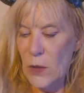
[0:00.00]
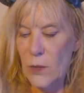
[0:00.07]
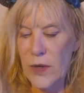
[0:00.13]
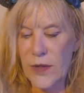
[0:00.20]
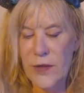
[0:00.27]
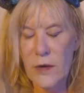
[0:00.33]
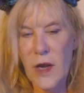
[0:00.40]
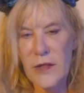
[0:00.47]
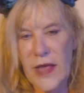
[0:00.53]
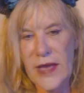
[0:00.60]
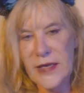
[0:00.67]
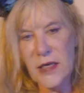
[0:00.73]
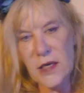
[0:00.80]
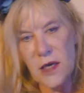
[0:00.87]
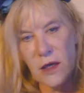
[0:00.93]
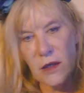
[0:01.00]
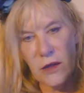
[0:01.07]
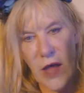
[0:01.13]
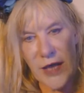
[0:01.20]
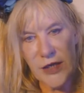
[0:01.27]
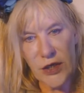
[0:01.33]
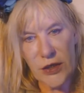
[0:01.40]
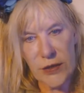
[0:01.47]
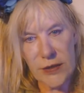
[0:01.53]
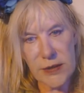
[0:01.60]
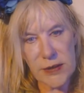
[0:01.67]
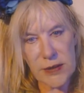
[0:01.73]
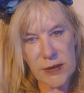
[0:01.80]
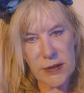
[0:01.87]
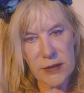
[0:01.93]
well, they're all like
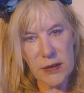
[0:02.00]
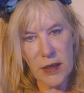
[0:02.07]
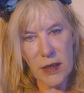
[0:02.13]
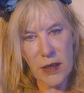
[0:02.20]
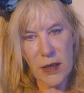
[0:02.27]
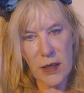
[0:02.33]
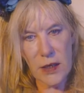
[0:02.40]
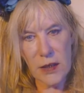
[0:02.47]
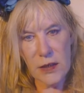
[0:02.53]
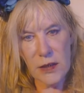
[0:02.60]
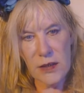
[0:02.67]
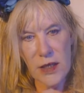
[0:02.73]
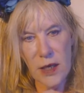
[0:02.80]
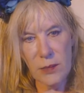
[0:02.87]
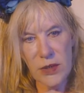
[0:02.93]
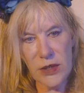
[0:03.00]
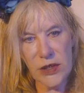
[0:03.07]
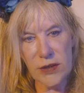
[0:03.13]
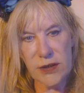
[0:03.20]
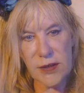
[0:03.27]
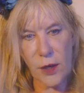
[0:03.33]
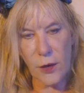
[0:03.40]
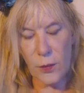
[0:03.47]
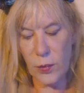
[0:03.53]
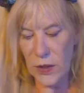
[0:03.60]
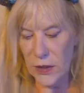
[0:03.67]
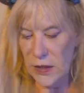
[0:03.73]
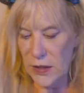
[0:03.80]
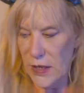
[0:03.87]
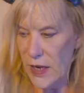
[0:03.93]
collages, and the images are
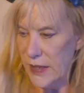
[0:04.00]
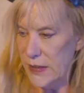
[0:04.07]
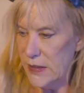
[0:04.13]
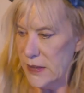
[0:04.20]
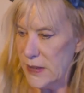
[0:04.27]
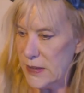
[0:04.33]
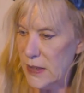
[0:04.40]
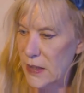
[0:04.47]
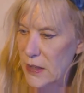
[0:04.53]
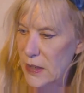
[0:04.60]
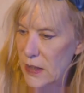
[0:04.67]
really nice.